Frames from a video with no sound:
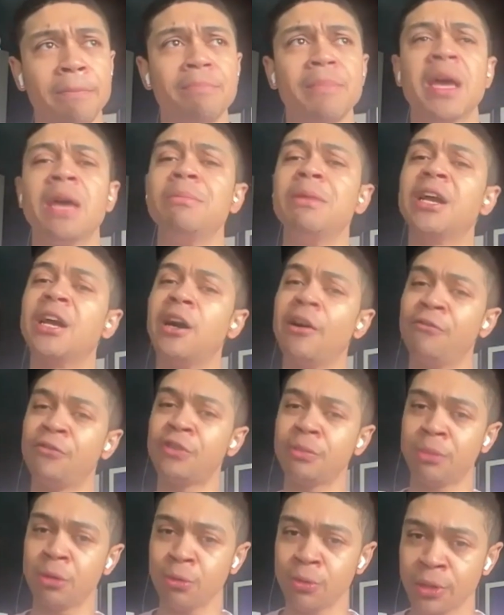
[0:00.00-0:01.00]
made me
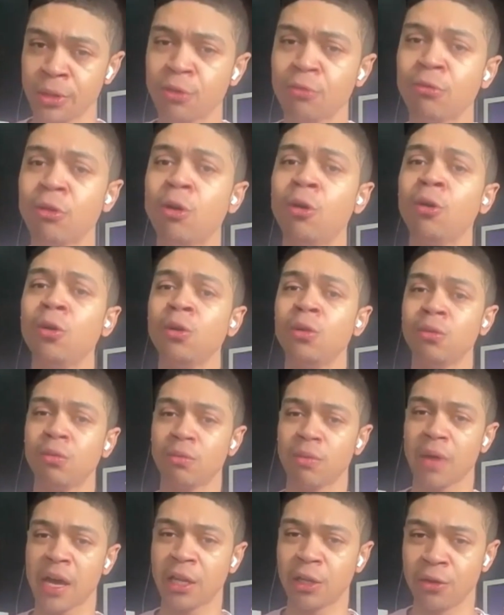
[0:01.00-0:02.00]
comfortable with the role.
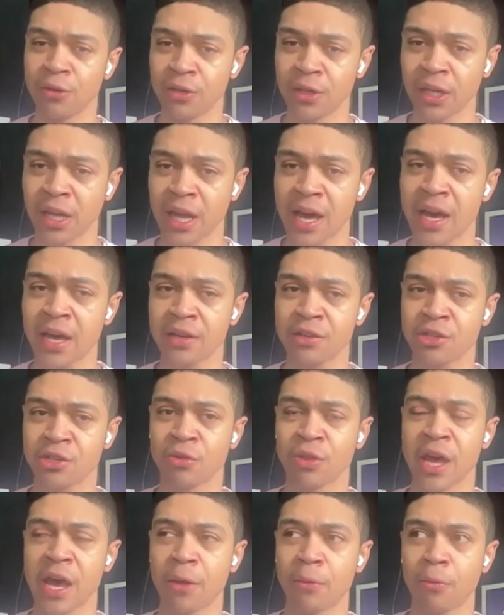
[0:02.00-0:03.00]
I learned a lot
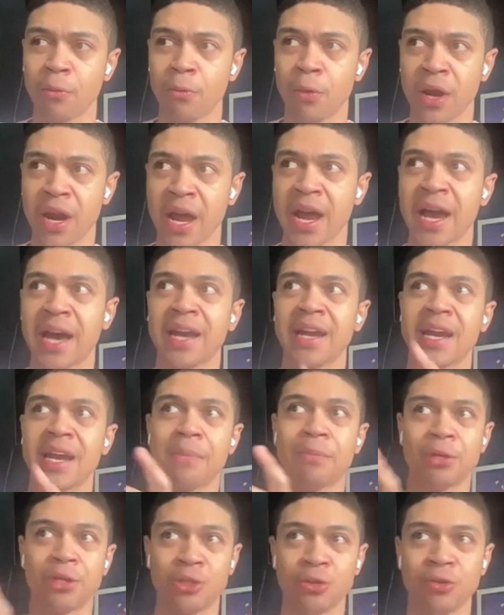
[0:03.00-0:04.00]
so that when I got an
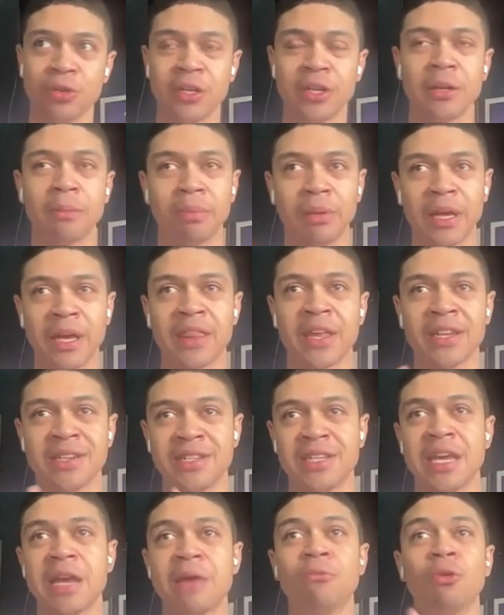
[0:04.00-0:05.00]
opportunity to play that
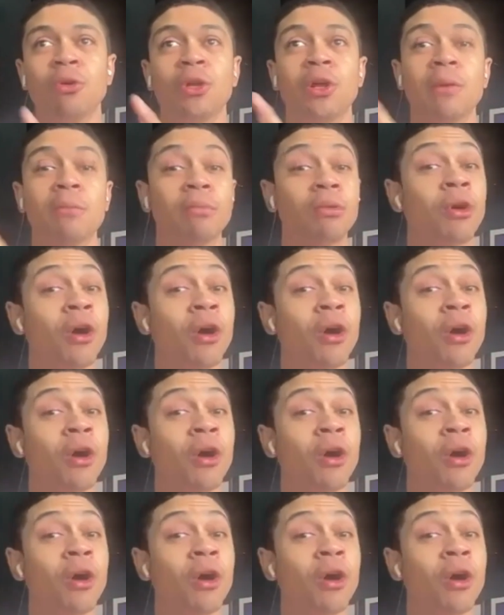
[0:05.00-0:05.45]
same role on